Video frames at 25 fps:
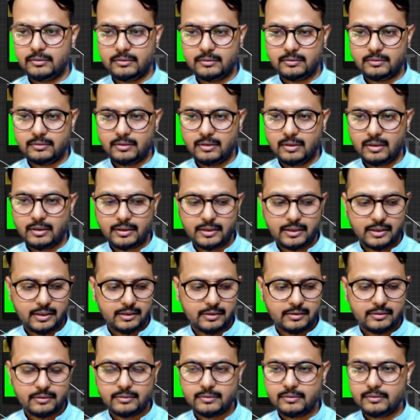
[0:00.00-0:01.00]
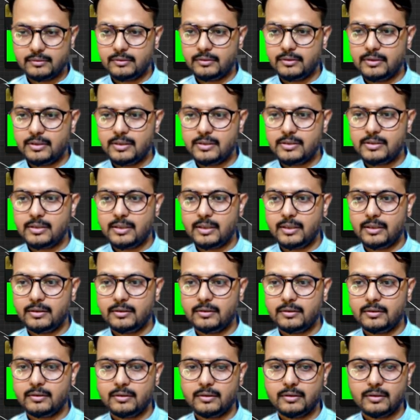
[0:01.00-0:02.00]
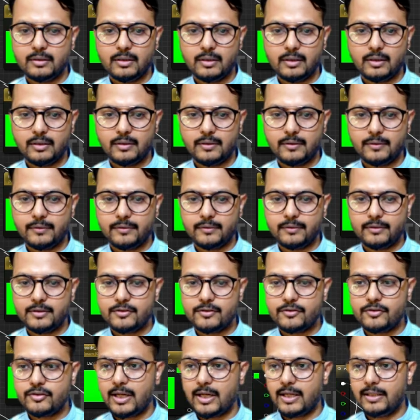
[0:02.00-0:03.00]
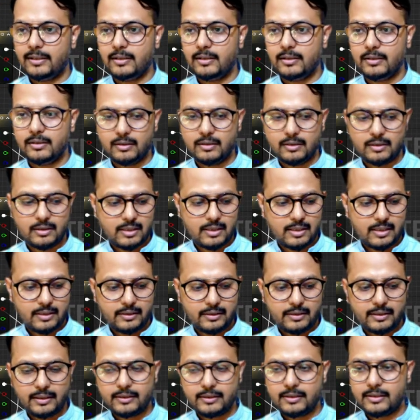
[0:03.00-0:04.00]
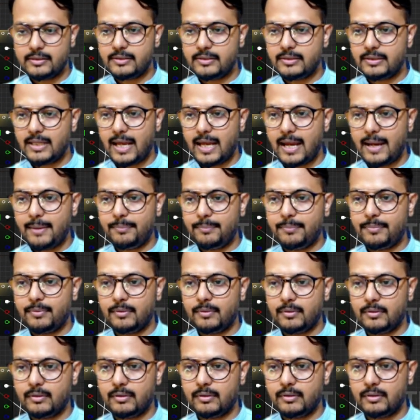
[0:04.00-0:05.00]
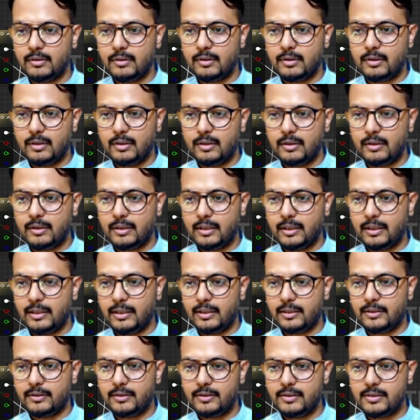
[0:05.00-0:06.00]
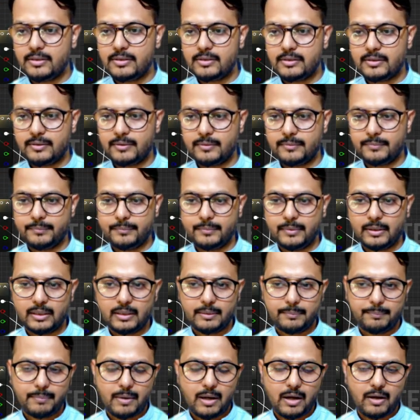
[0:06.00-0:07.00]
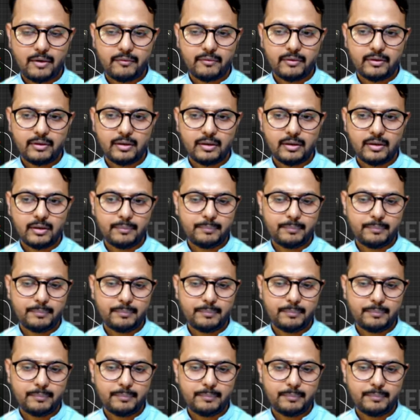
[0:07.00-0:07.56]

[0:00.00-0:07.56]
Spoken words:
again this thing, this channel, take the step, connect this like a power